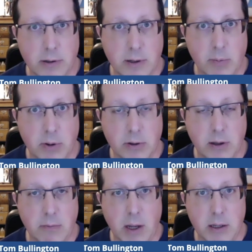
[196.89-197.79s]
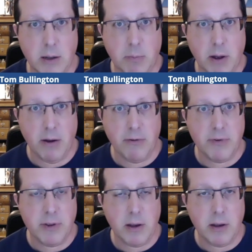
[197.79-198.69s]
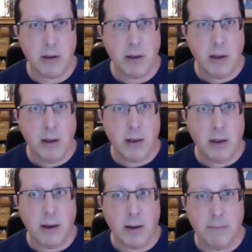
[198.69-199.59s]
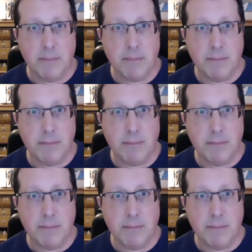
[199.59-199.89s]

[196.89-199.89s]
typically made up of the um,